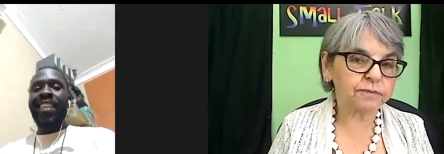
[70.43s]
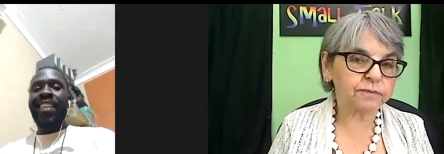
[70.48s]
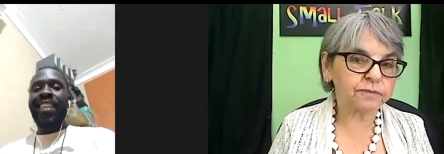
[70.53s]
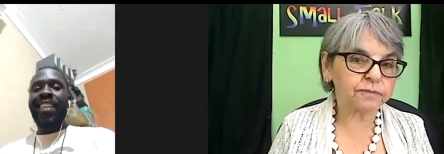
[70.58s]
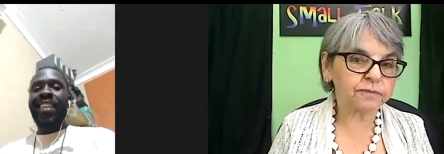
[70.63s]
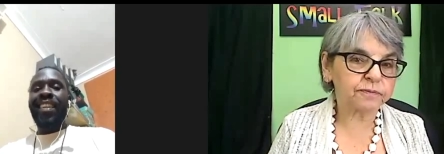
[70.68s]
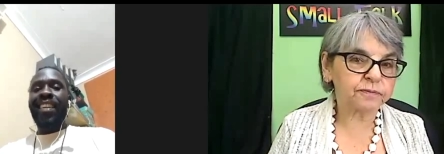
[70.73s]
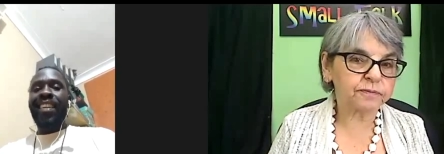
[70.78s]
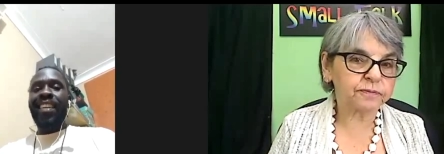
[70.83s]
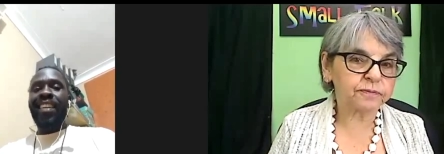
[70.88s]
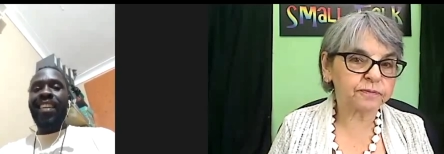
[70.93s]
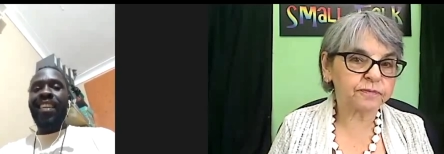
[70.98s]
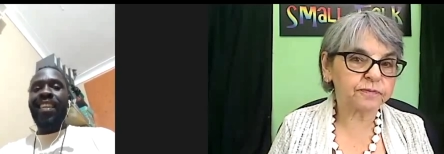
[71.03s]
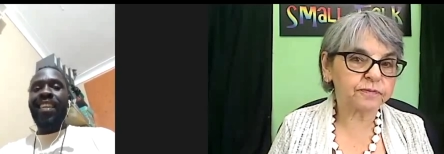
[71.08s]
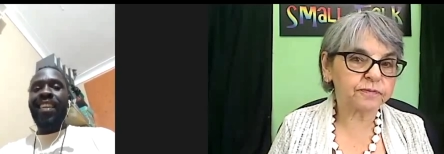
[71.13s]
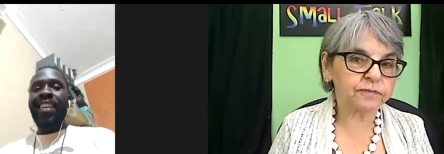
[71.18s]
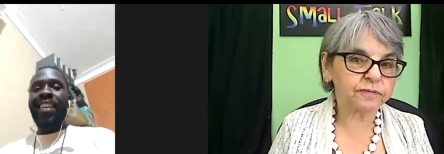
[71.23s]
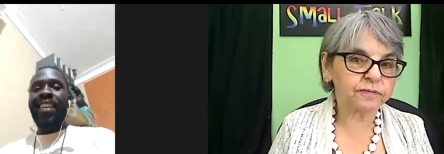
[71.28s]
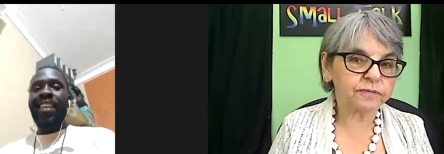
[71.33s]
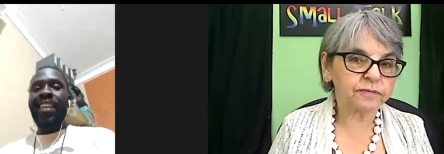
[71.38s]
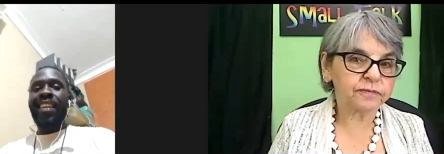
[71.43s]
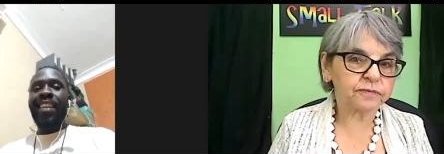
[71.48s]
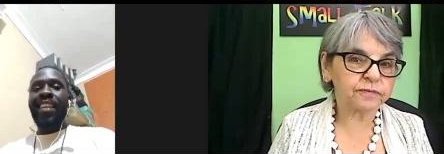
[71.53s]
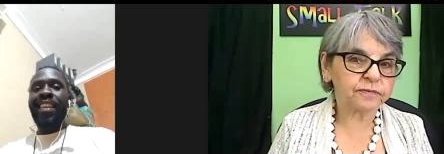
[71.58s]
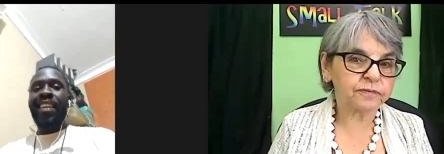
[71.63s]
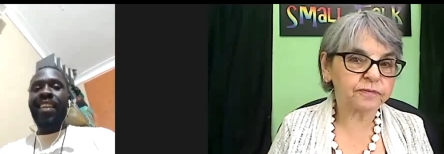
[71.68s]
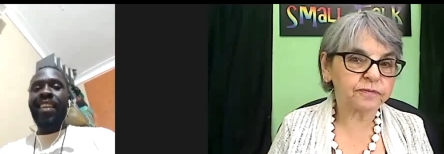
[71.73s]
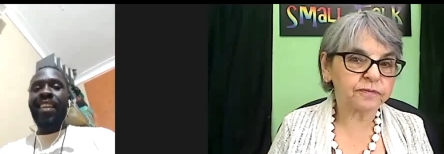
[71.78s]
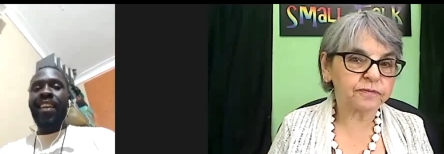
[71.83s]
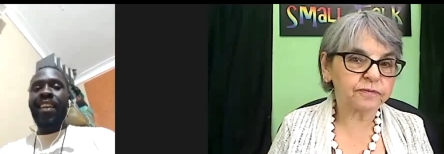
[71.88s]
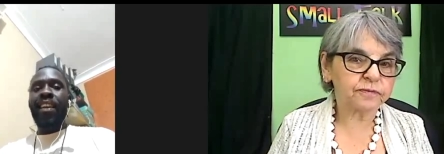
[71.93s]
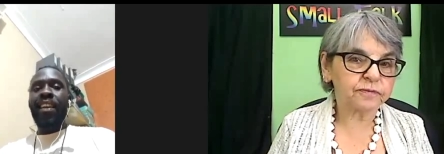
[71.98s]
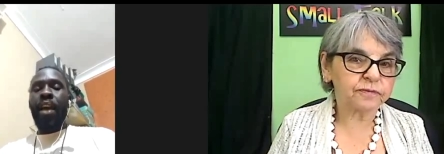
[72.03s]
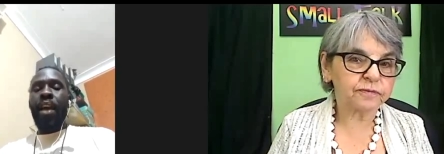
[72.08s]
(silence)